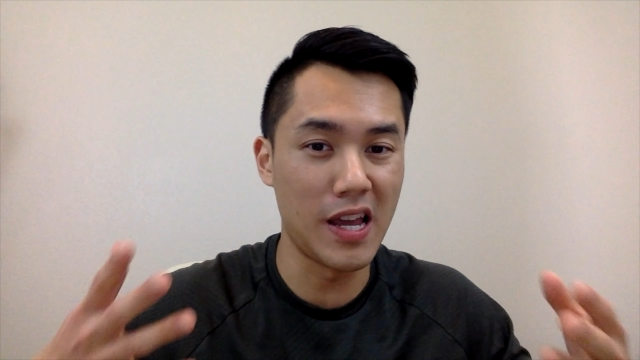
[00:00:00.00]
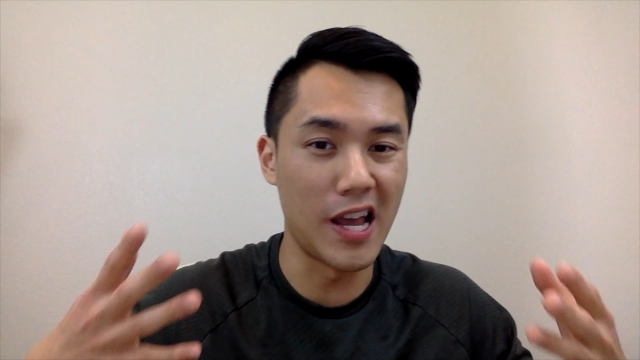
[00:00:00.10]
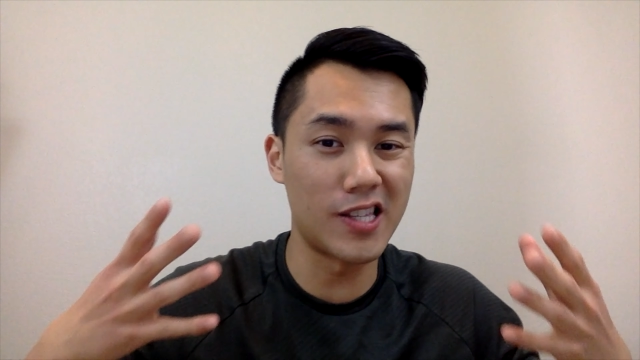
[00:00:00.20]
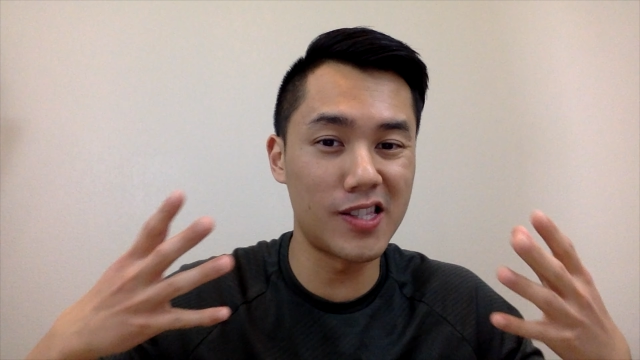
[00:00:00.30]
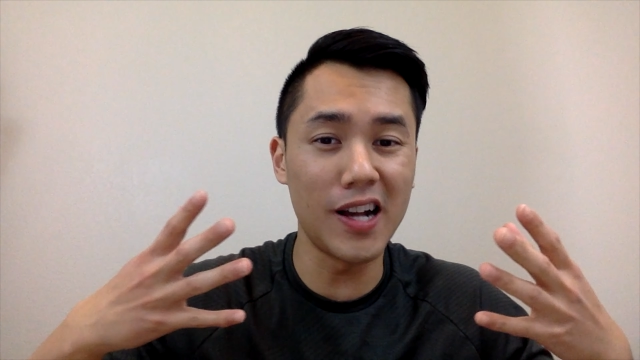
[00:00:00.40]

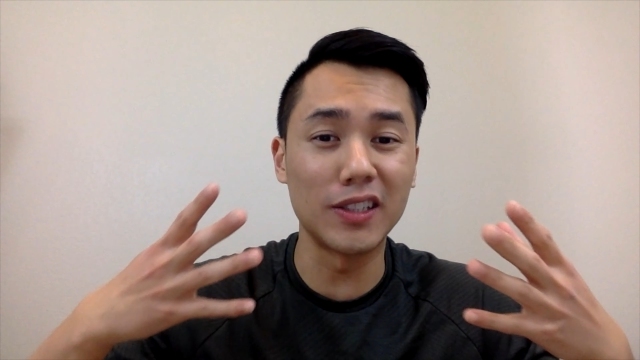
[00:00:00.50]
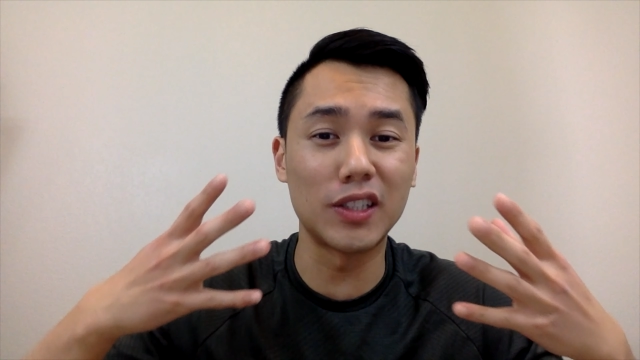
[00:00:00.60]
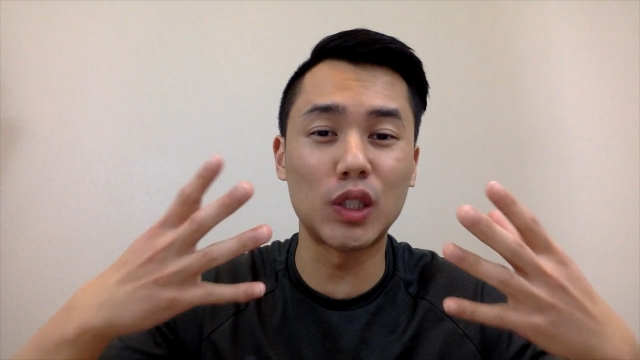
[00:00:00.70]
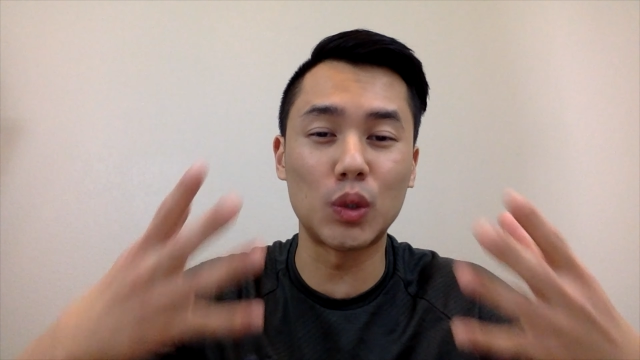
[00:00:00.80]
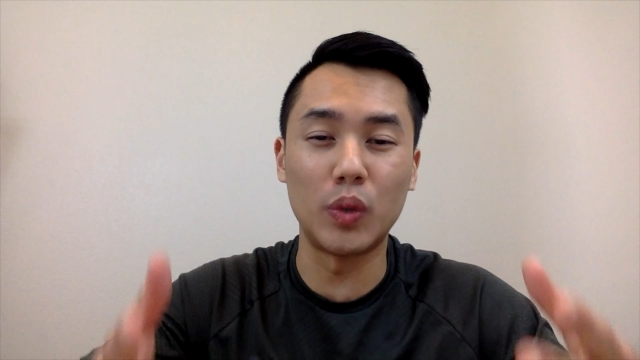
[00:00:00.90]
It's not
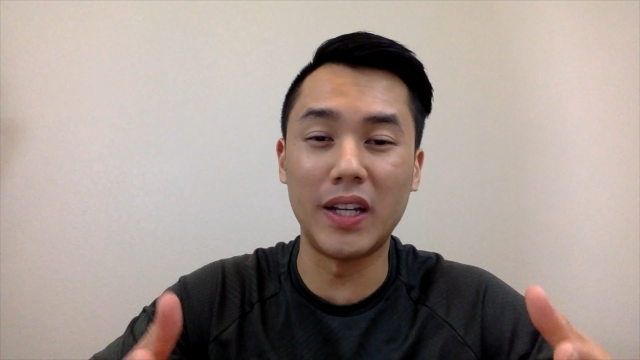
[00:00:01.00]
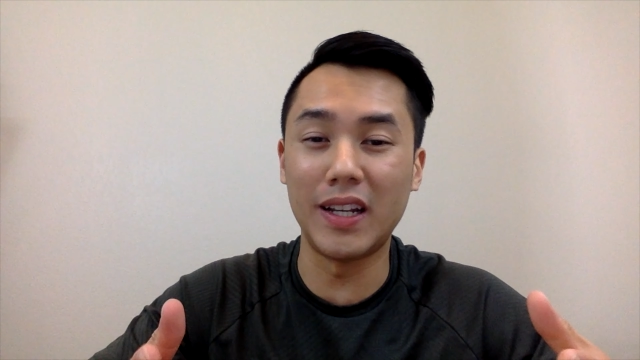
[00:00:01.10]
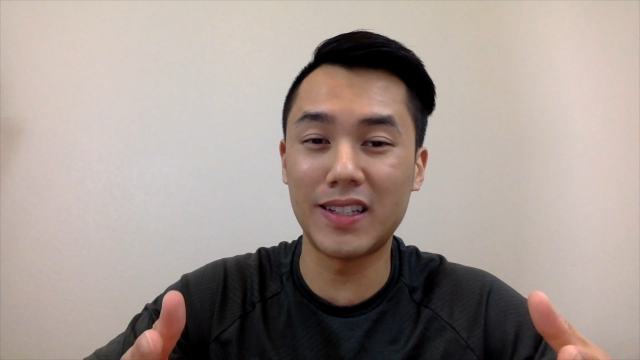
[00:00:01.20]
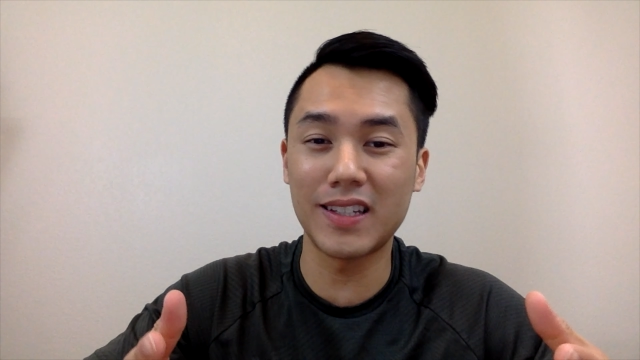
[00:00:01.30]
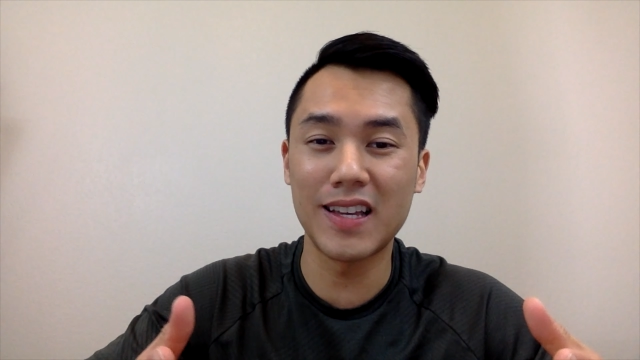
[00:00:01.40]

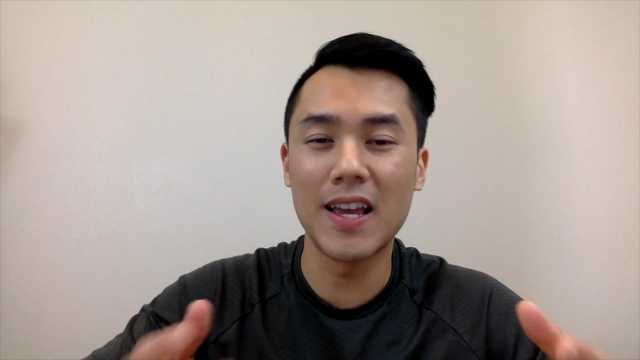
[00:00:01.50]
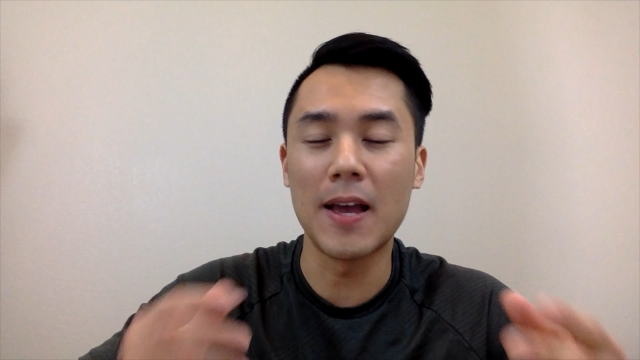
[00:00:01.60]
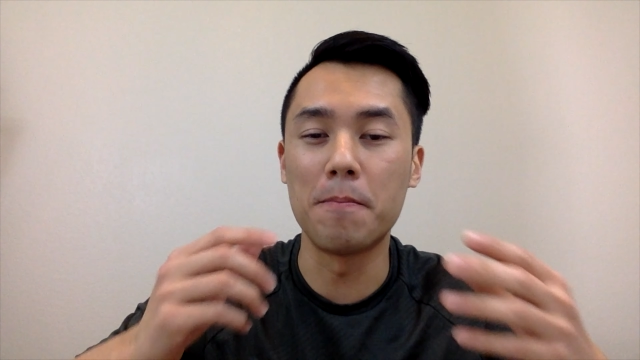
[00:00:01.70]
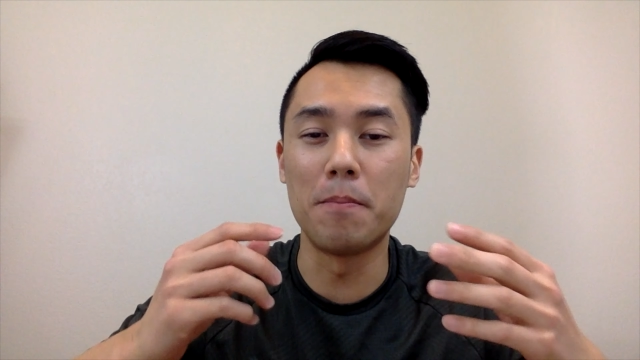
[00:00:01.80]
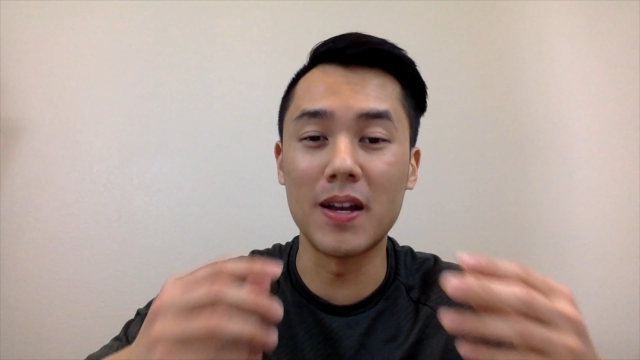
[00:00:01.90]
sweet,
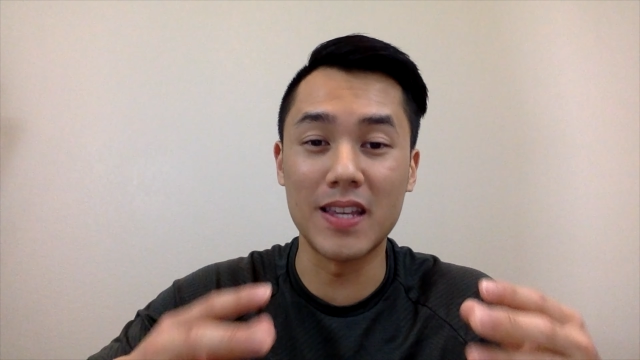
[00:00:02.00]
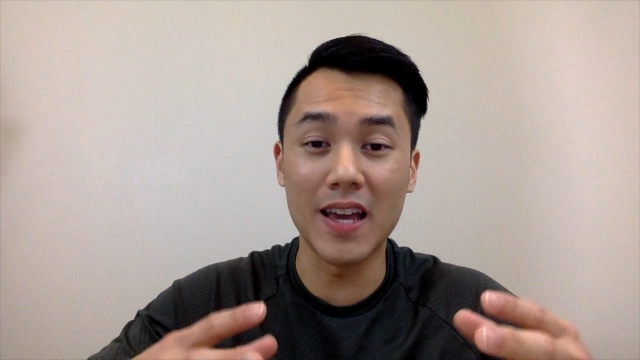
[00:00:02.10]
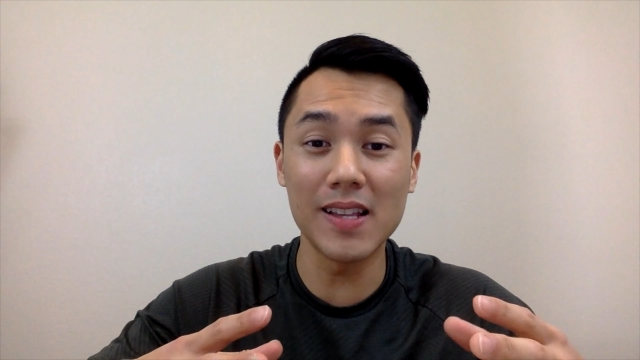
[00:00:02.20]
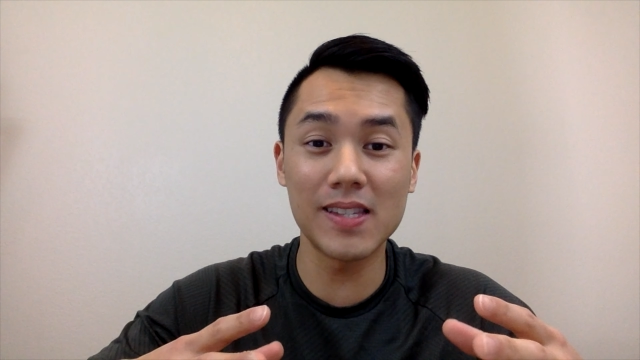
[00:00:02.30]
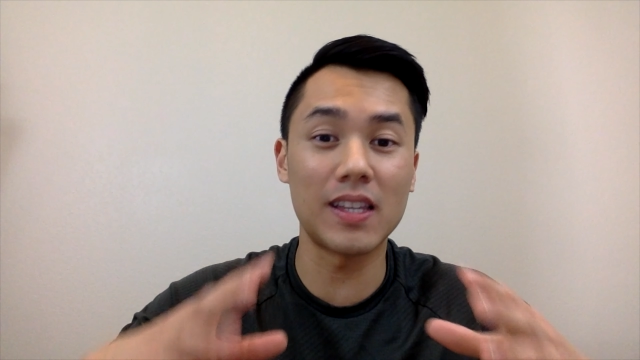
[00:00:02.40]
but
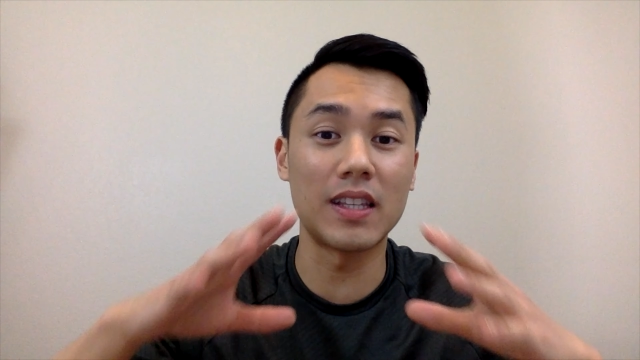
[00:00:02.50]
yet